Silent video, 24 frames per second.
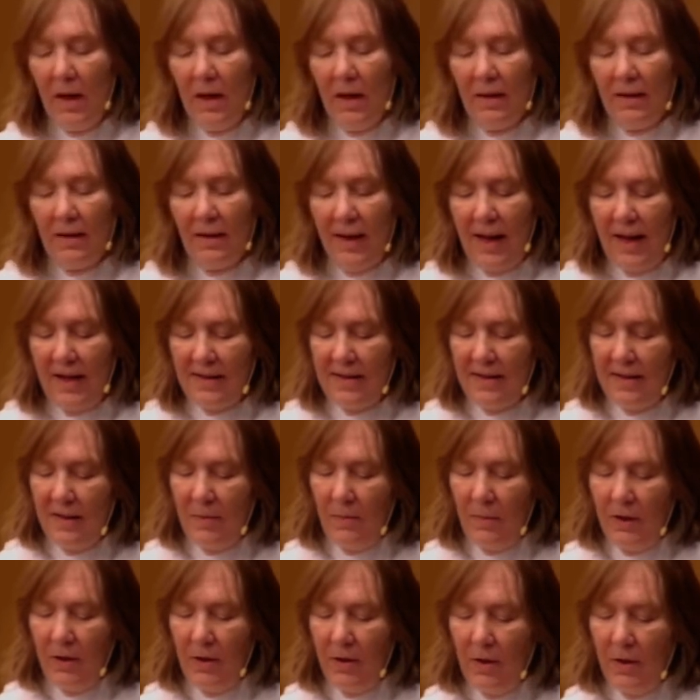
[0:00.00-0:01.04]
The last thing
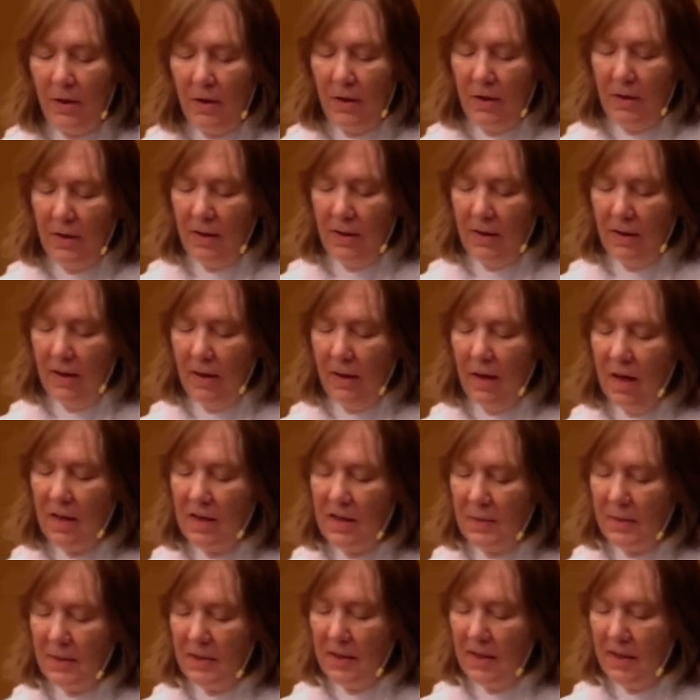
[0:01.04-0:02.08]
we heard in the
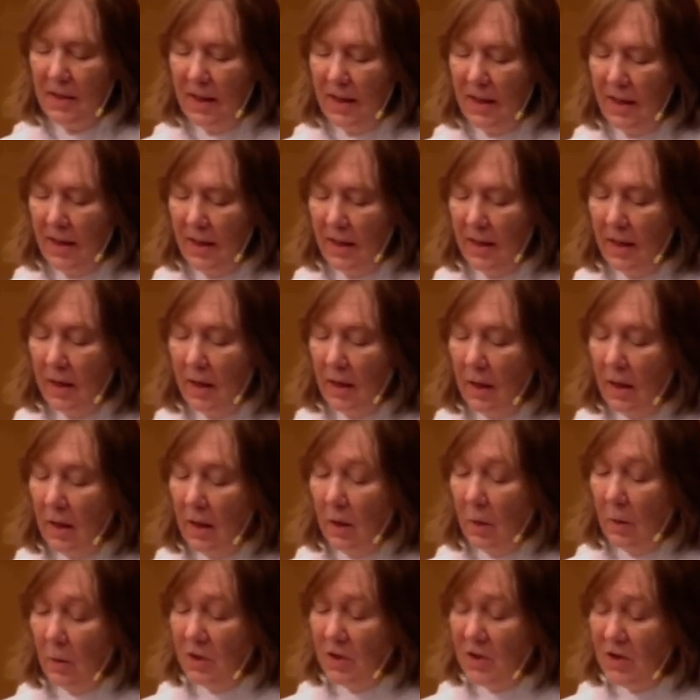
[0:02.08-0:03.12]
gospel today
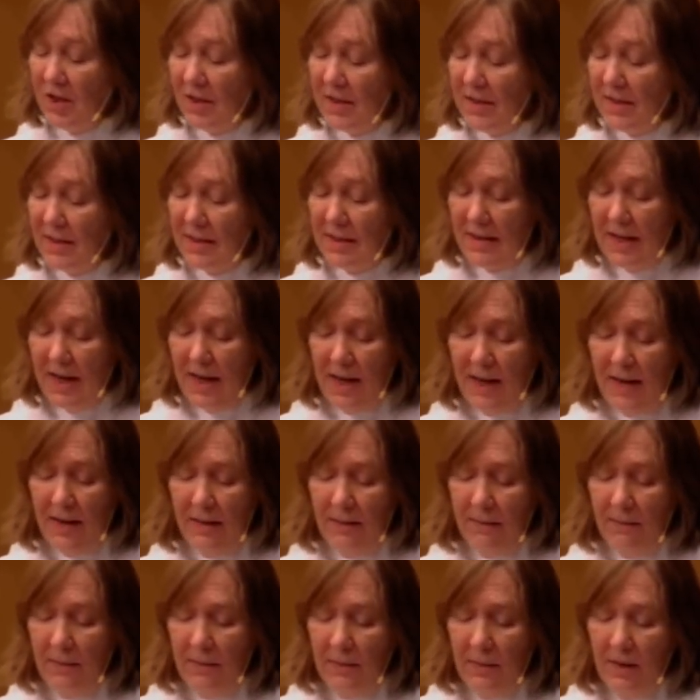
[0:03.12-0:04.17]
was Jesus
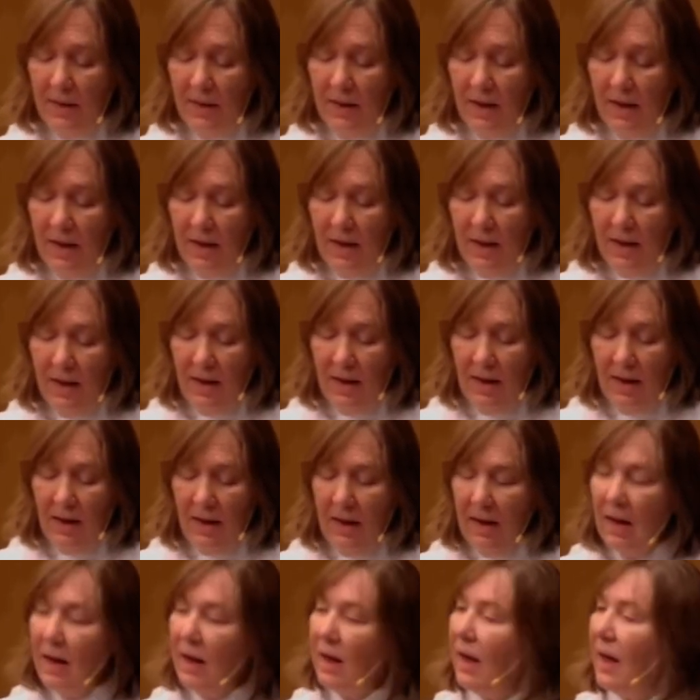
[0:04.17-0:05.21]
saying,
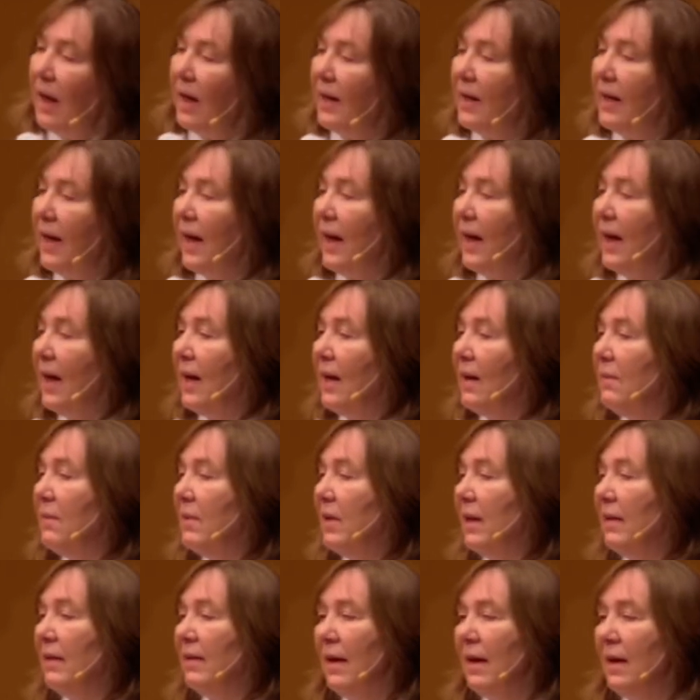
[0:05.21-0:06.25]
I came
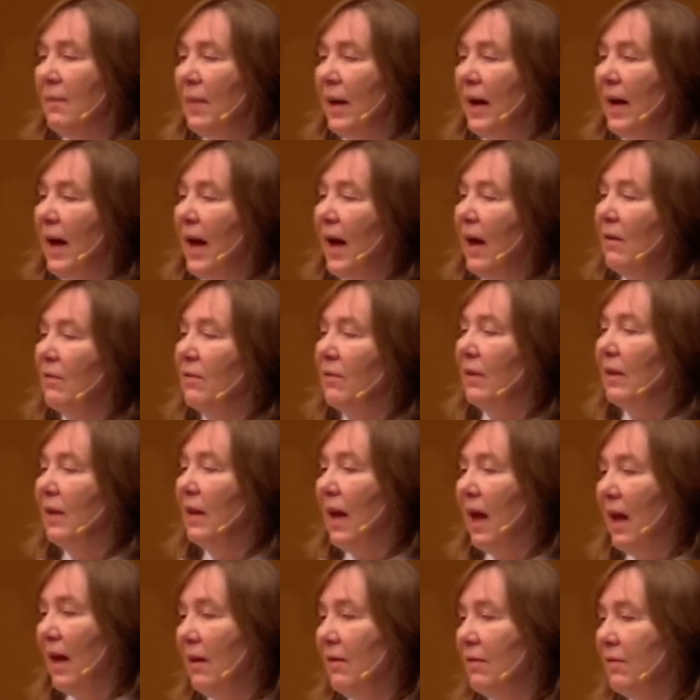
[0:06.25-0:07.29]
that they may have
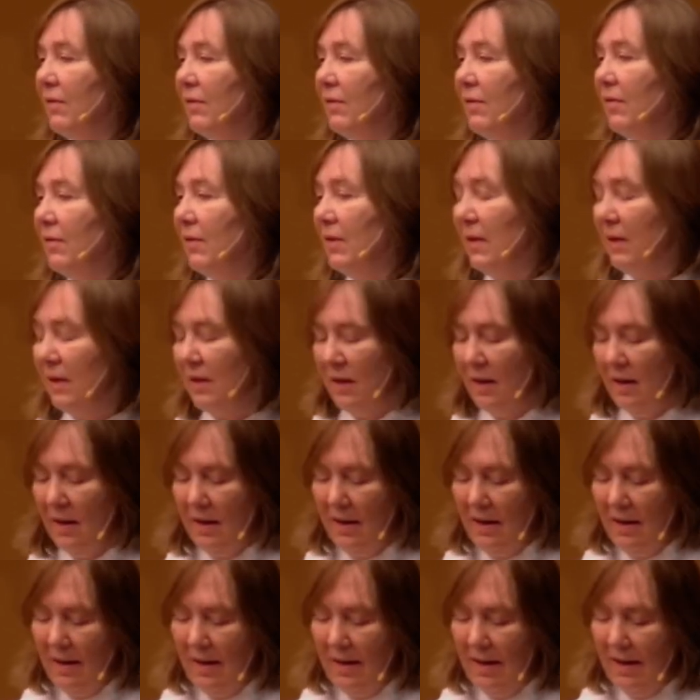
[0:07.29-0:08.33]
life
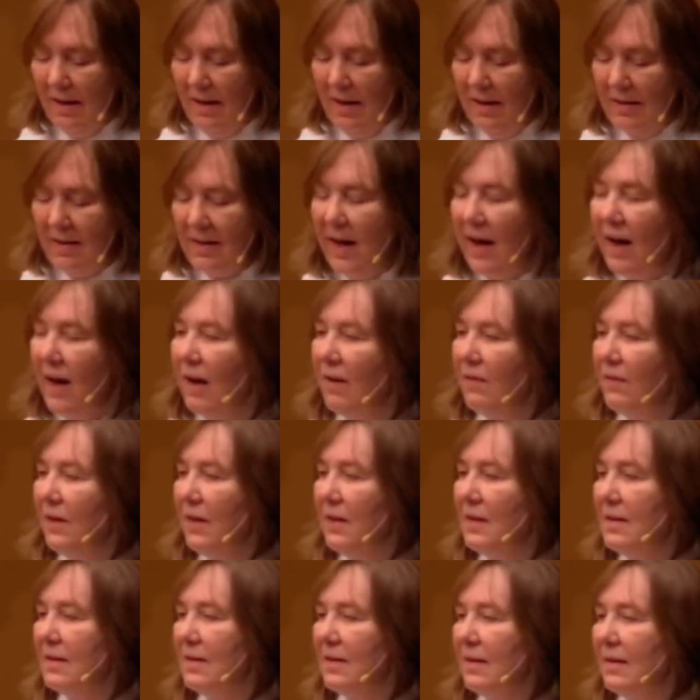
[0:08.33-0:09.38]
and have
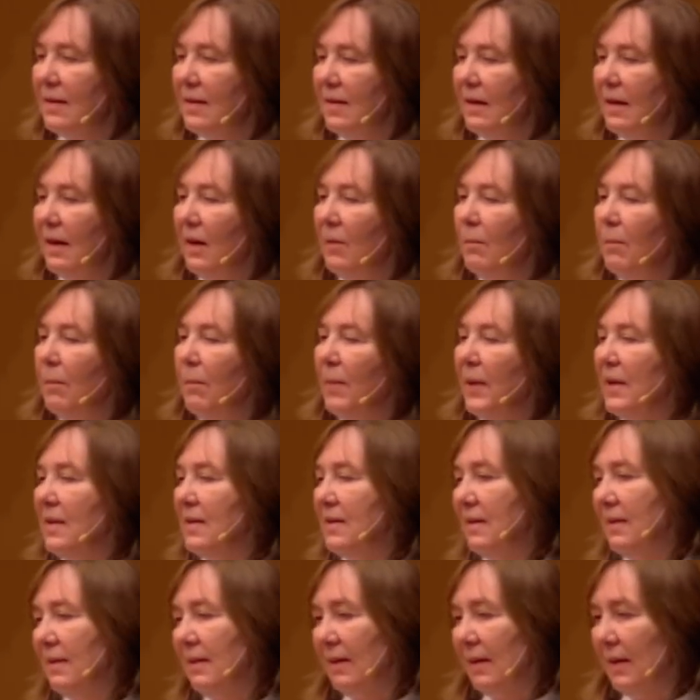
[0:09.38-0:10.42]
it
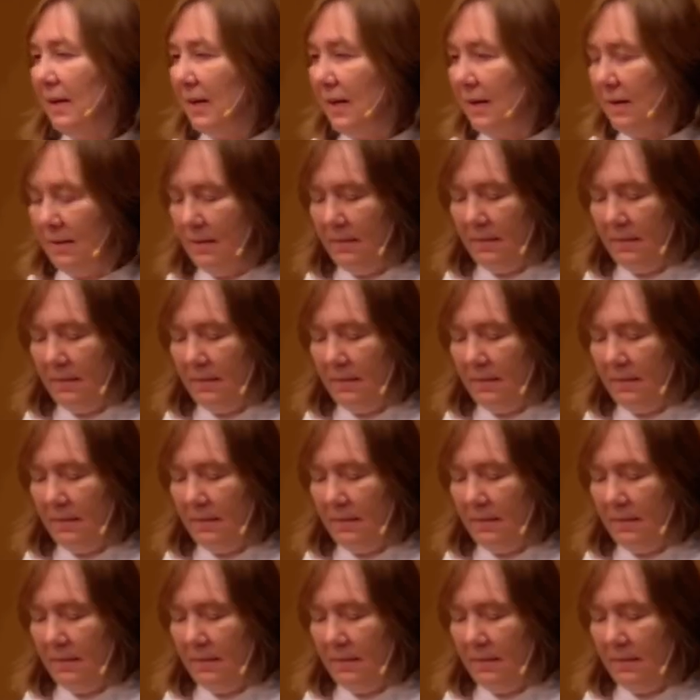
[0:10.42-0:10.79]
abundantly.